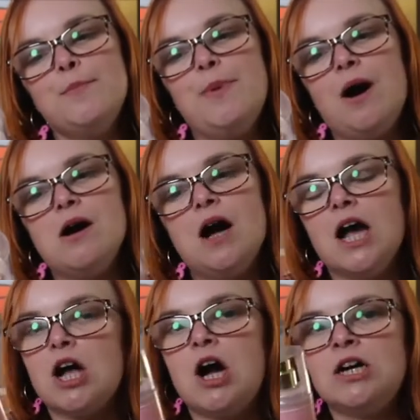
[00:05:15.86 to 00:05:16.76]
But
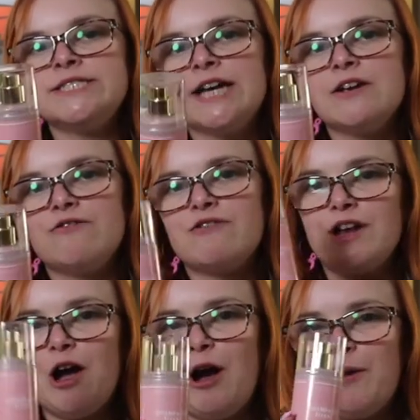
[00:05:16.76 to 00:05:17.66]
I can't take three
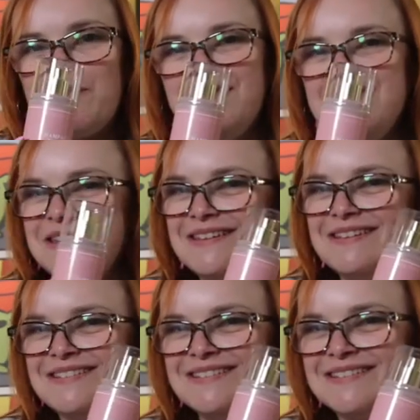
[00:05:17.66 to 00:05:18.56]
home.
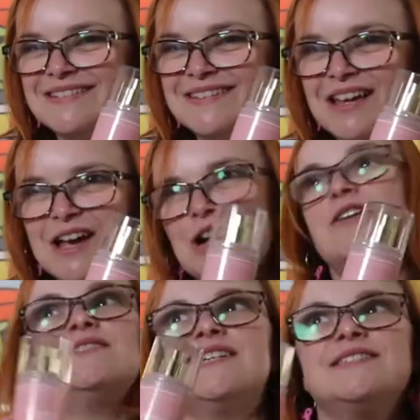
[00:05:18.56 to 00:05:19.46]

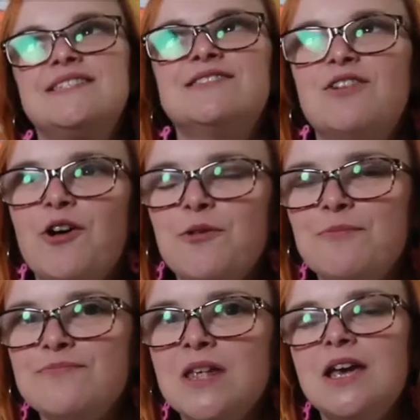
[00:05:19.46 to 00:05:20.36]
Can't take six
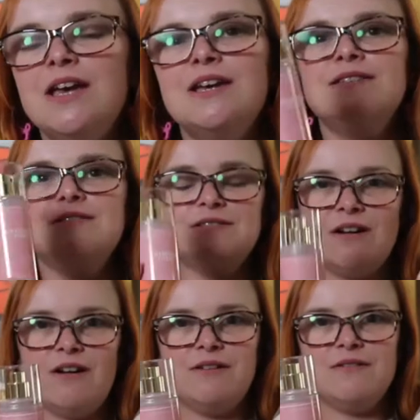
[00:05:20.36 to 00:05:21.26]
home. So
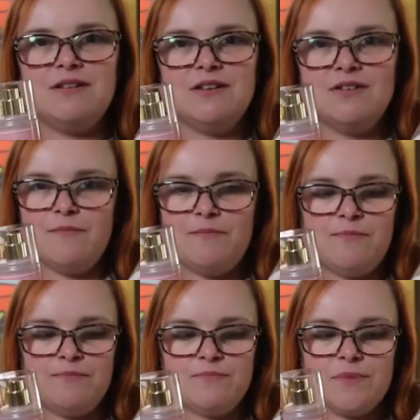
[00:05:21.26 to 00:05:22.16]

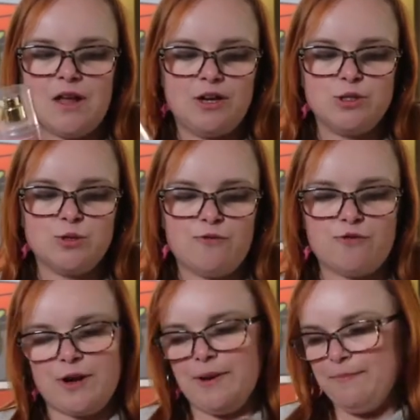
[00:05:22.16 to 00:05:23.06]
I just got
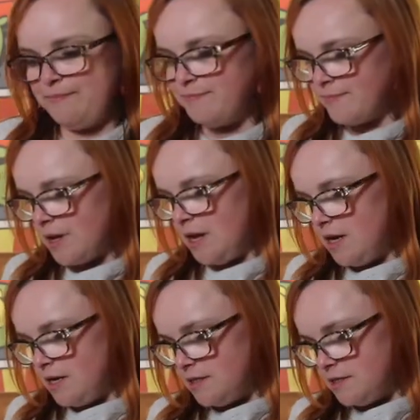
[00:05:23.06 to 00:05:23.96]
three.
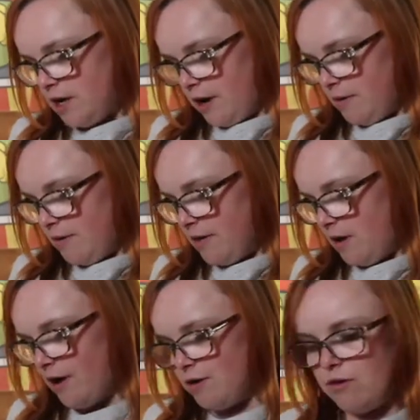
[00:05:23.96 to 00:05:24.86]
So
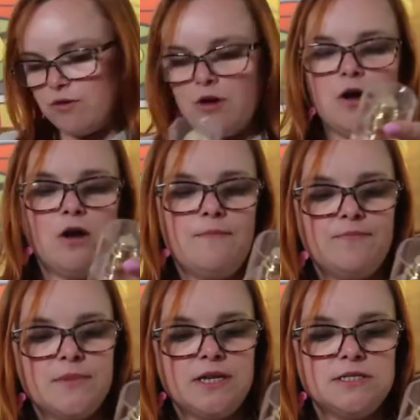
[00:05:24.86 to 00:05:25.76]
I got
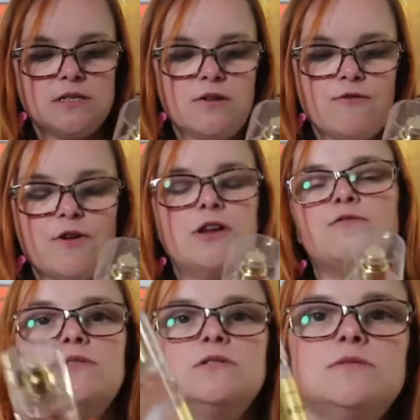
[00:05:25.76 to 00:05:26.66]
these are the
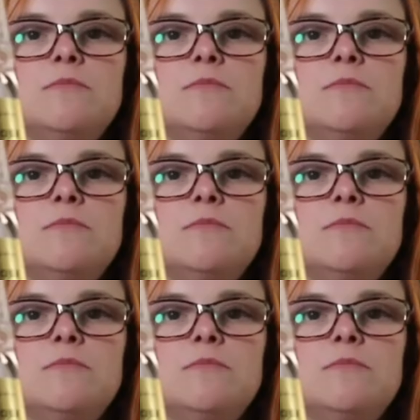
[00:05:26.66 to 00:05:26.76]
fragrance